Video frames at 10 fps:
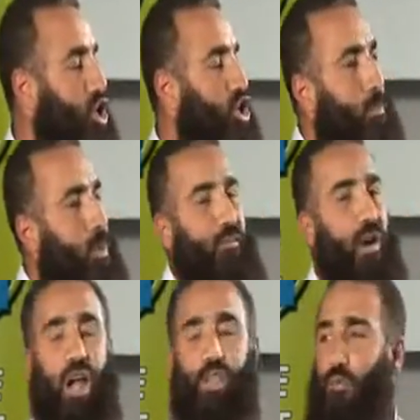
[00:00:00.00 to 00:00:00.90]
to
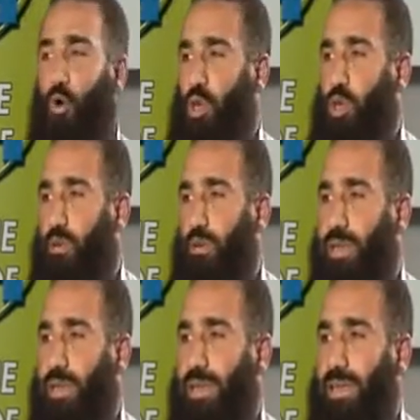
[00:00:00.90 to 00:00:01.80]
provide for you
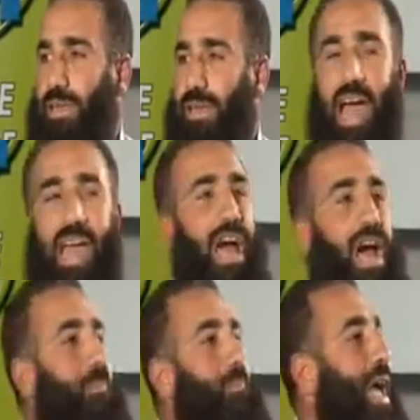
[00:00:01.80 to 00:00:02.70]
a
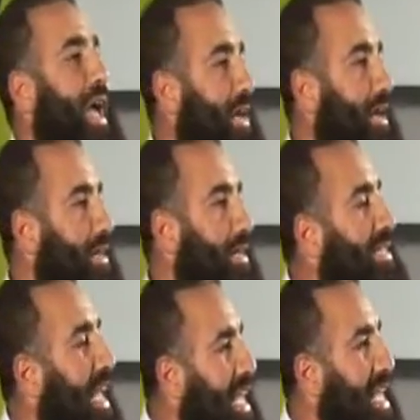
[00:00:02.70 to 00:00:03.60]
young man,
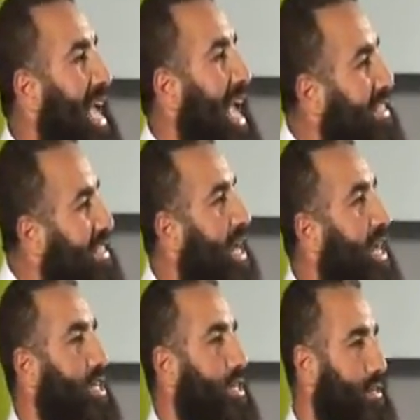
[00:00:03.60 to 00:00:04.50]
zakiyya,
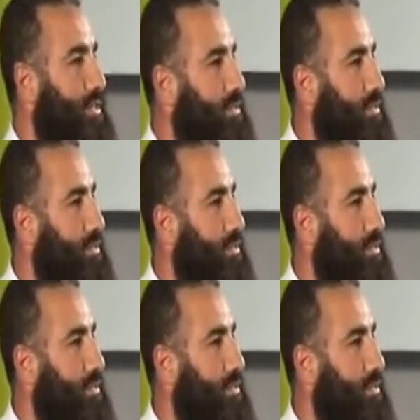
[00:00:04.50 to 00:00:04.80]
intelligent."